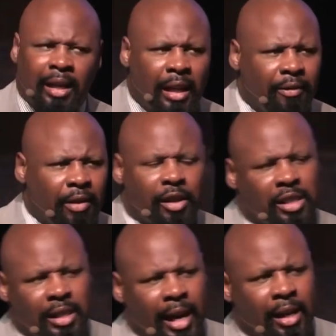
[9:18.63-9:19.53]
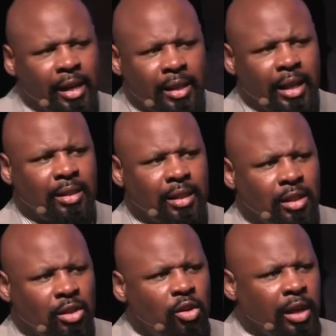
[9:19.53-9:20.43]
and even Christianity thinks it
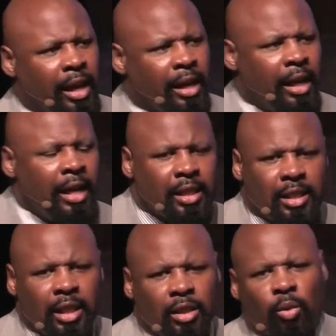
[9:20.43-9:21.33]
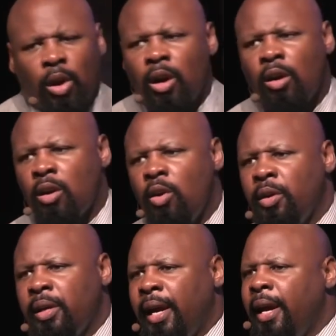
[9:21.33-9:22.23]
is okay to see the world
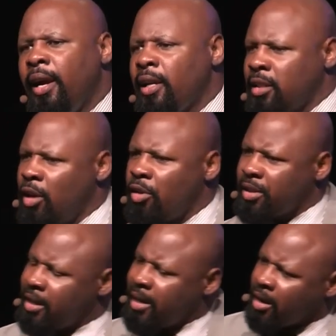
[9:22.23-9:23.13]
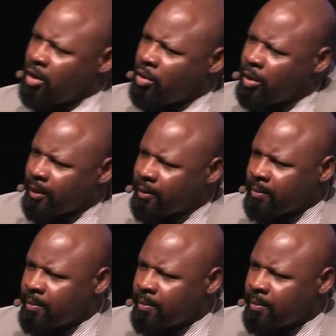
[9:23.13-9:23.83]
going to hell as long as they're not going.